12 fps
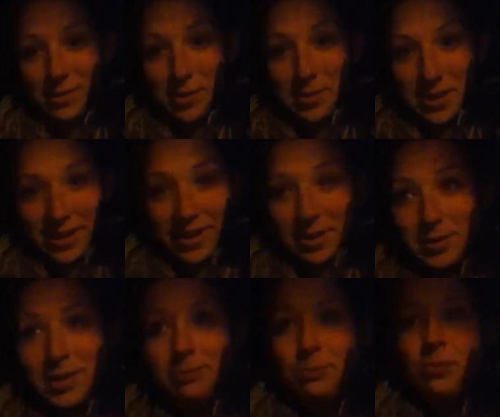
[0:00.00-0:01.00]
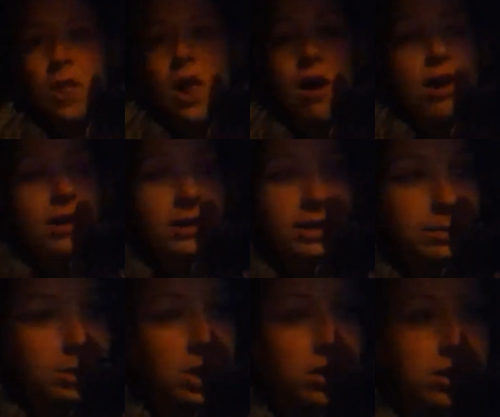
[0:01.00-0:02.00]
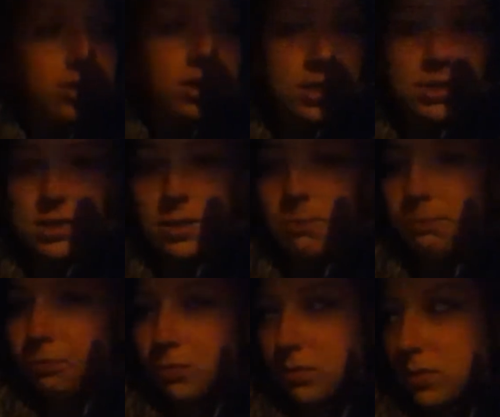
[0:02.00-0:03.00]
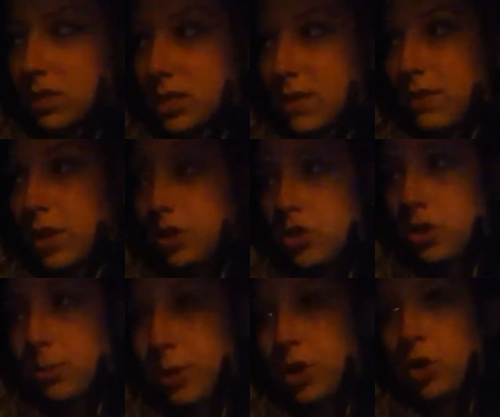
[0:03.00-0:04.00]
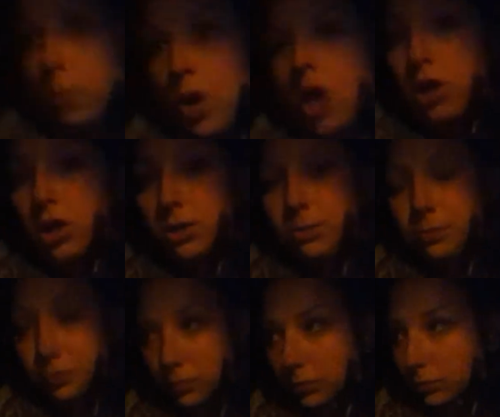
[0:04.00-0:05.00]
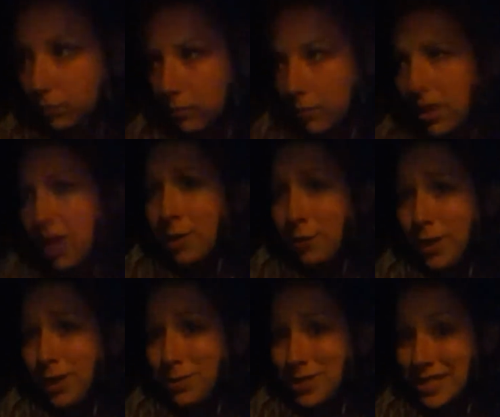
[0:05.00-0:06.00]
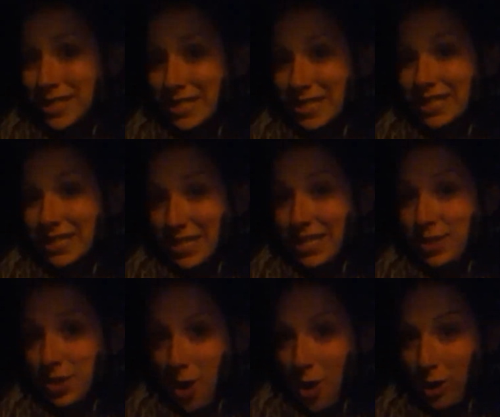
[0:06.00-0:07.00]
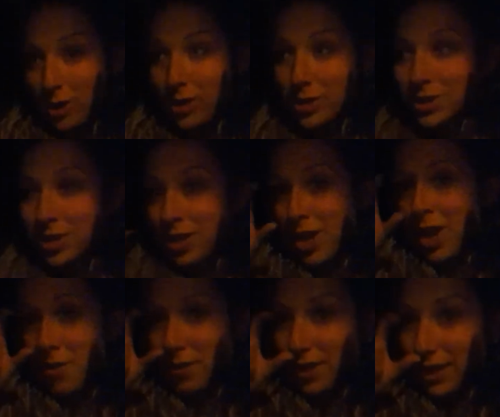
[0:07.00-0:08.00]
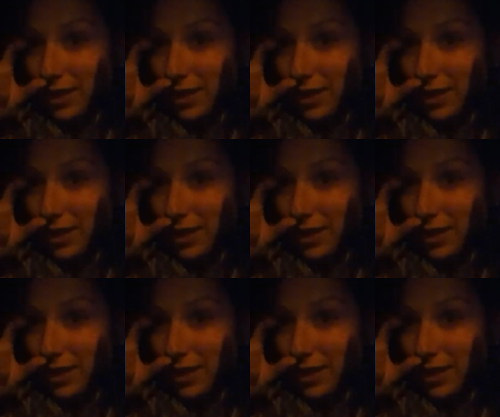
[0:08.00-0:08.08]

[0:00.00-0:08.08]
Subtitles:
every minute of it. And I bought her this stuff that you drip in her water. Frick, it was $16 for